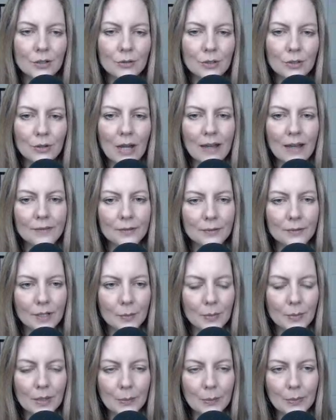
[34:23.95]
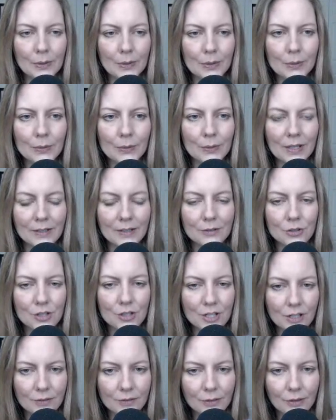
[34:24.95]
or you have the right people who can
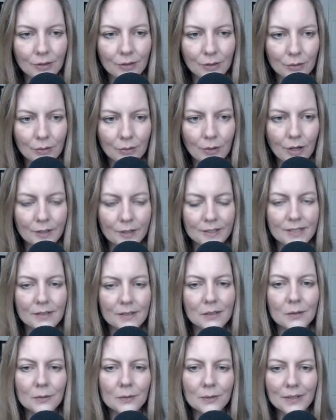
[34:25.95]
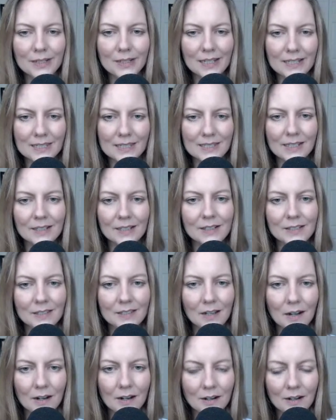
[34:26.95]
share with you honestly who the naysayers
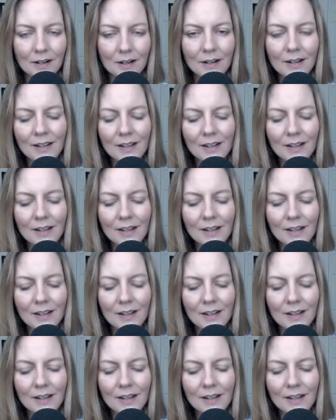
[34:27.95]
are,